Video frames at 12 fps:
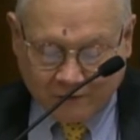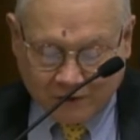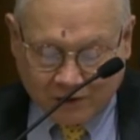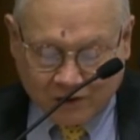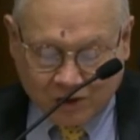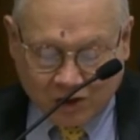
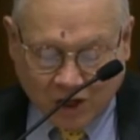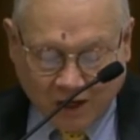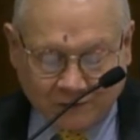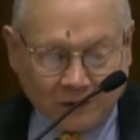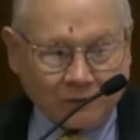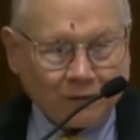
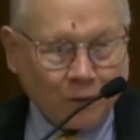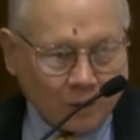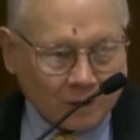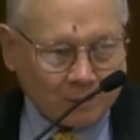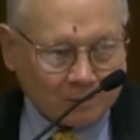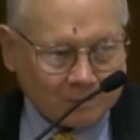Wissenschaften
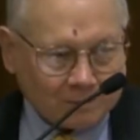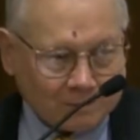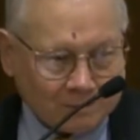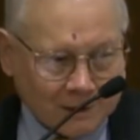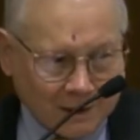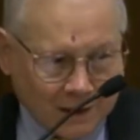Forum.
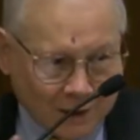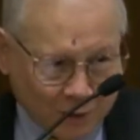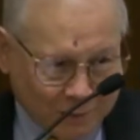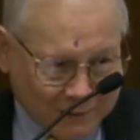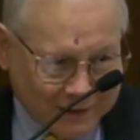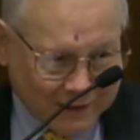I
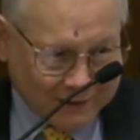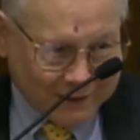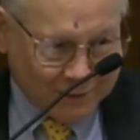hope I got